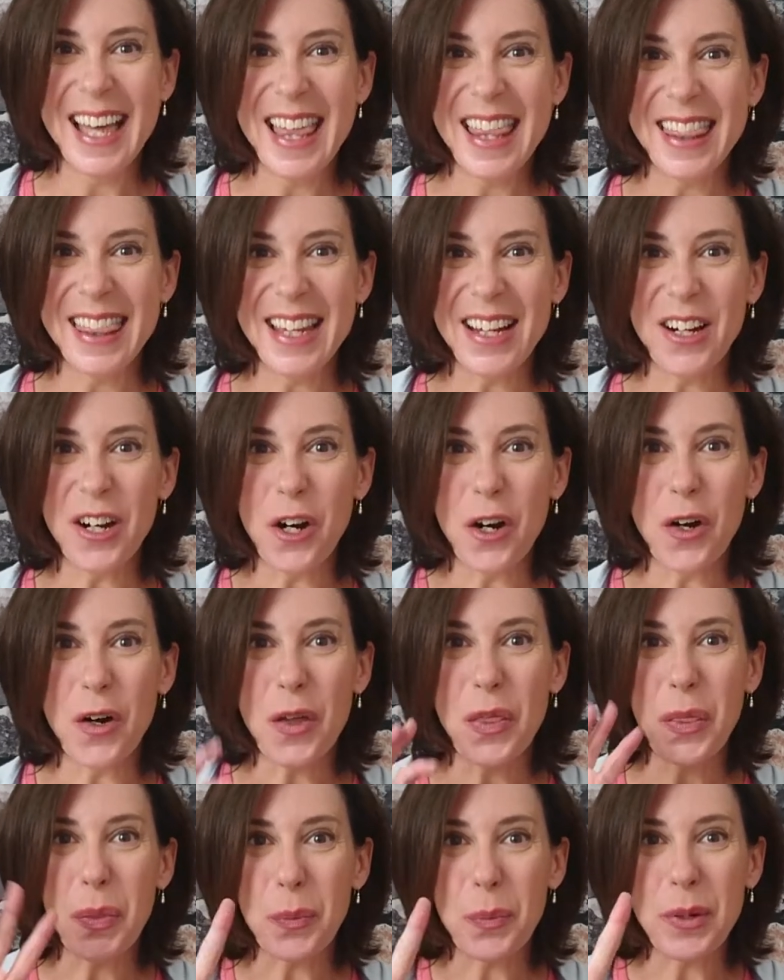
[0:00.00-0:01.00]
There are
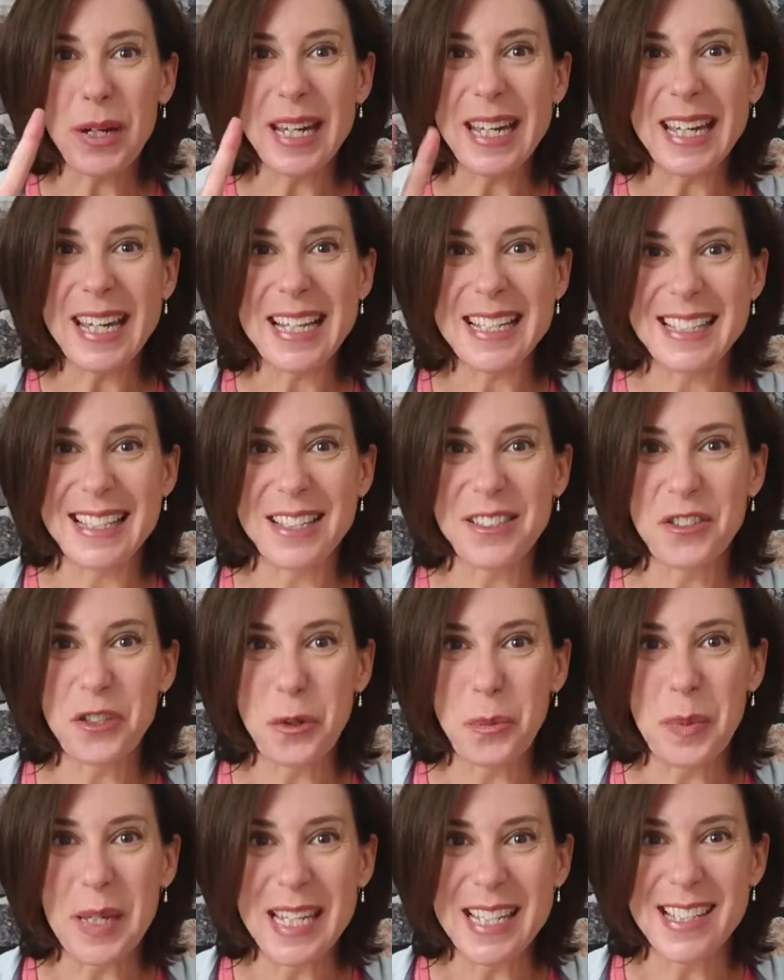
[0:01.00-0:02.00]
3
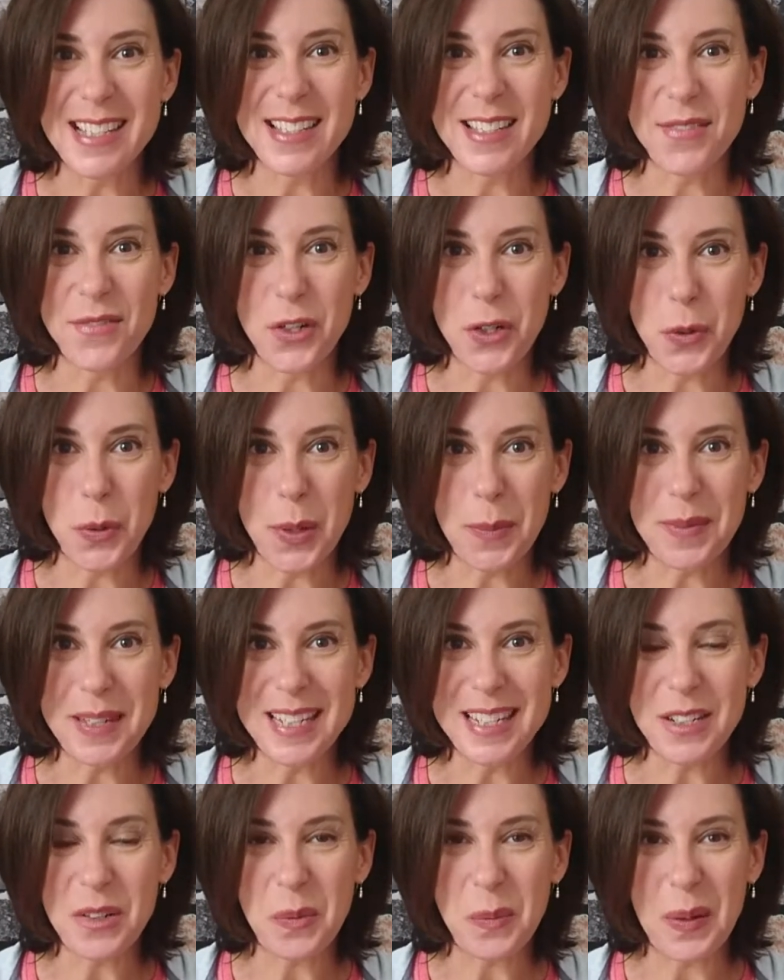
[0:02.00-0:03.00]
essential pieces of
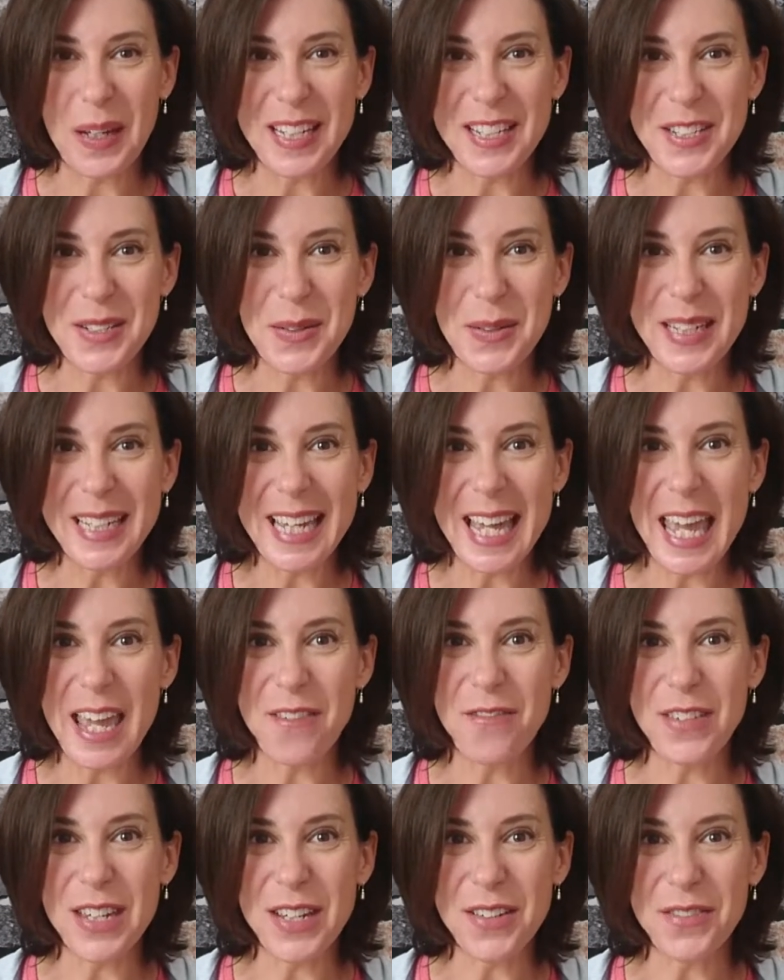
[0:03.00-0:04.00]
equipment when doing
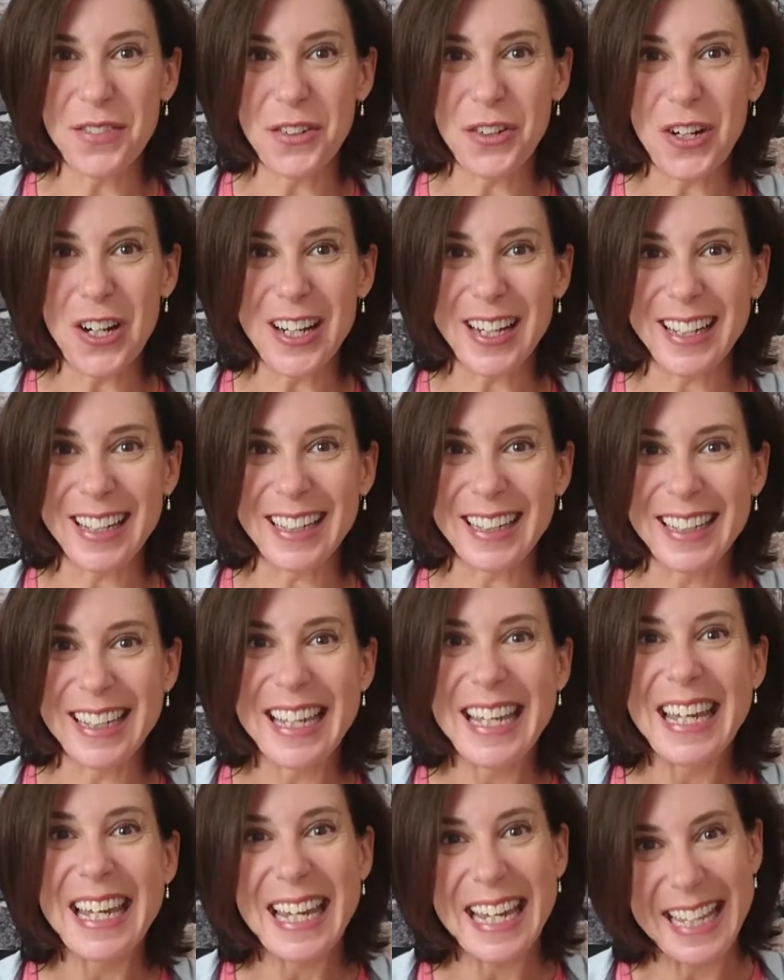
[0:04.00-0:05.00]
a via ferrata.
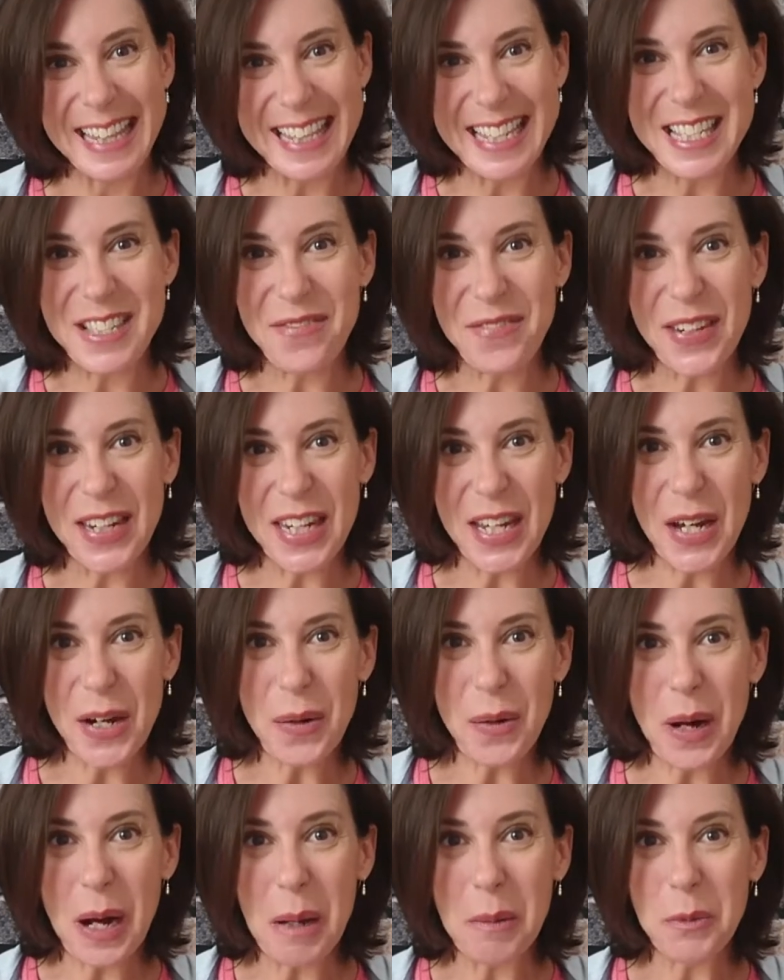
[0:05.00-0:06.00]
In this
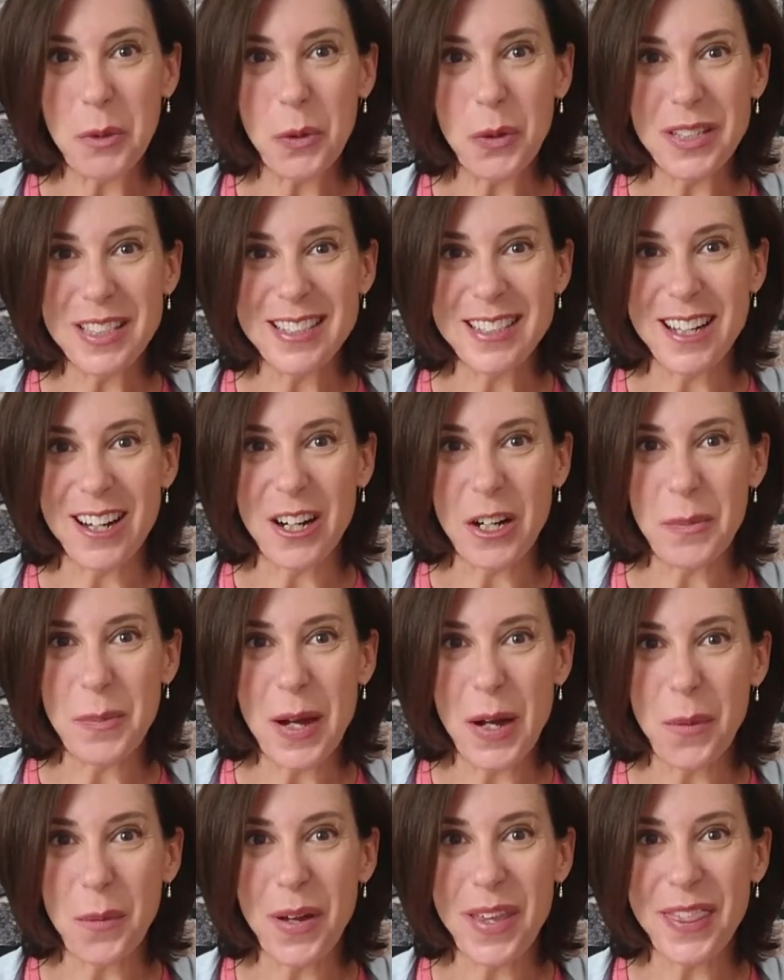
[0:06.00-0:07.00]
video, I'm going to talk
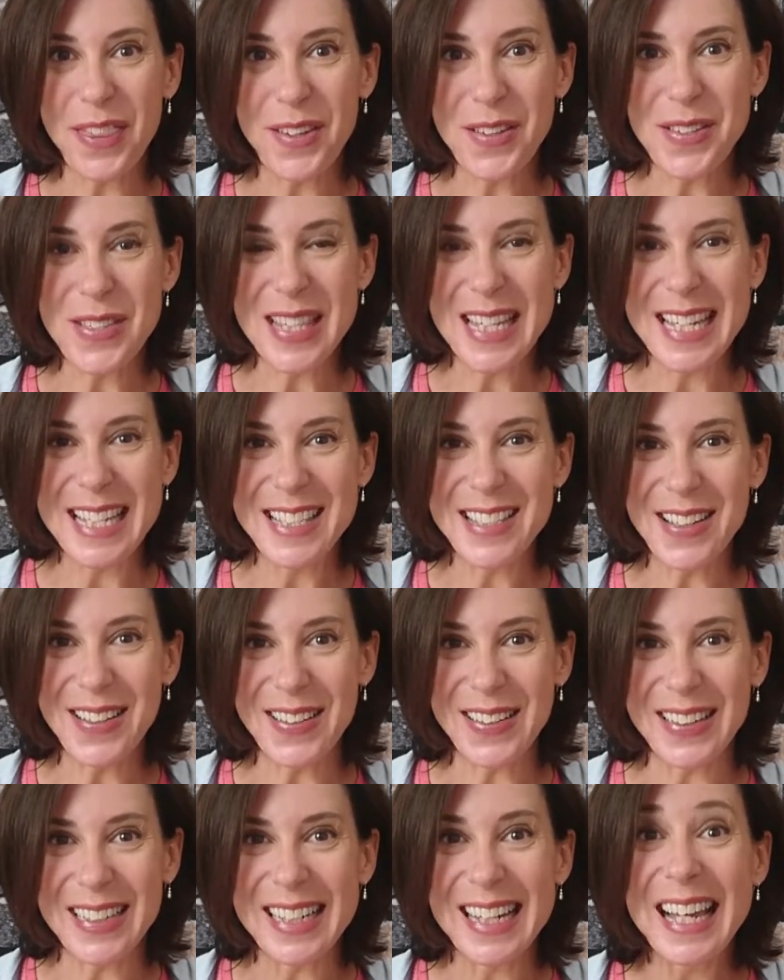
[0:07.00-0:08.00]
about what those things
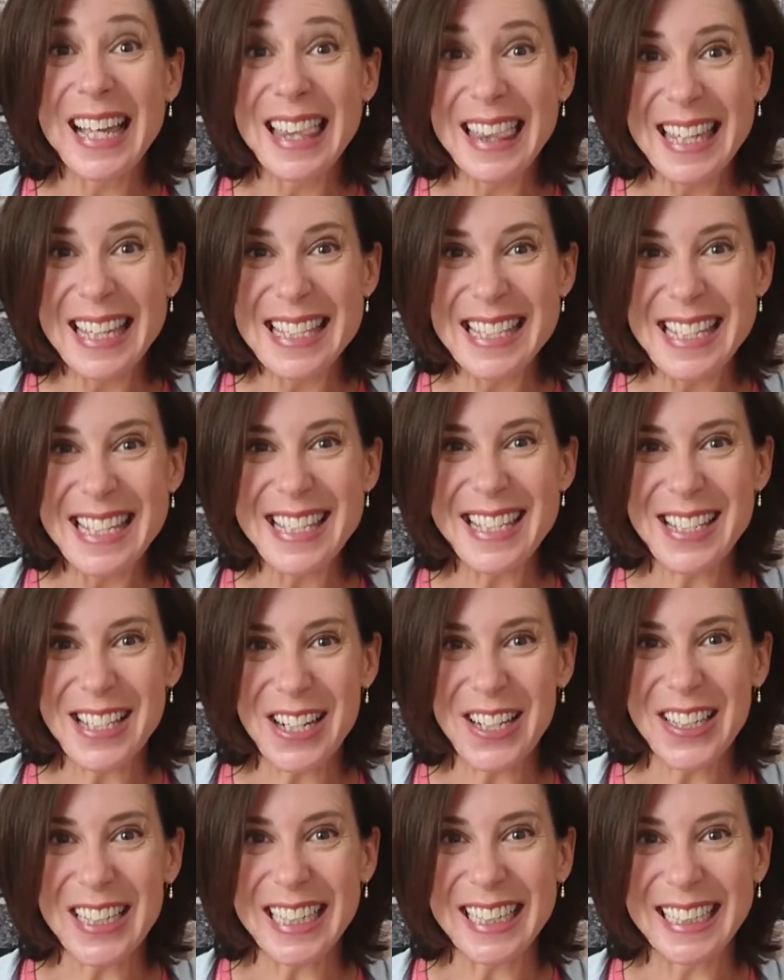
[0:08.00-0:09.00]
are. Let's get
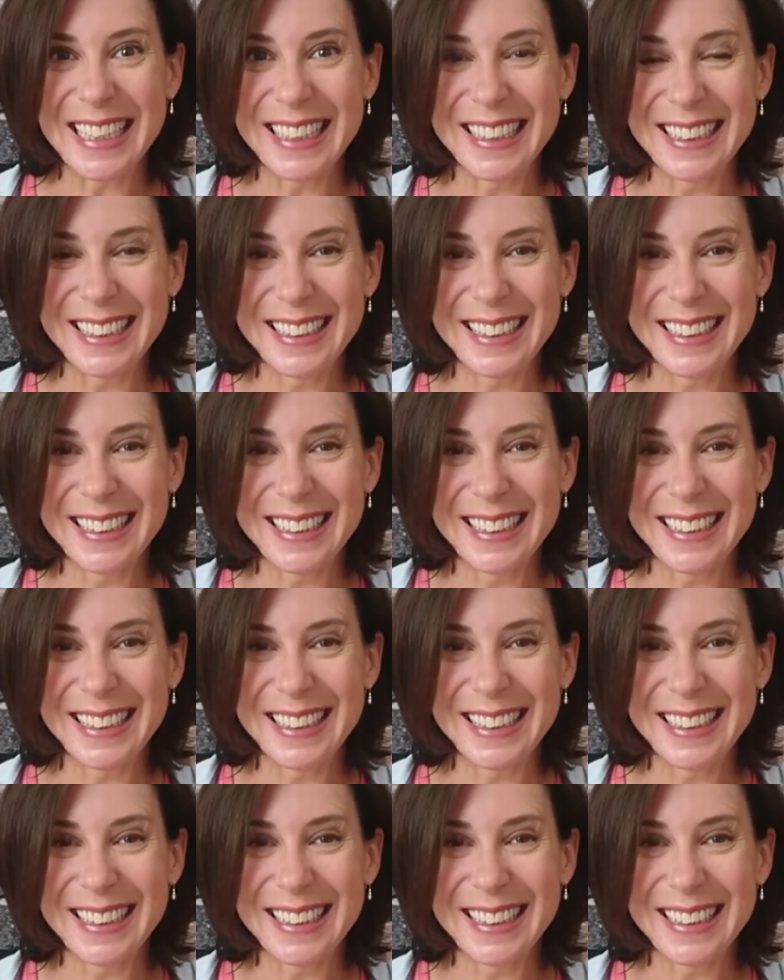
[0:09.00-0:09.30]
started.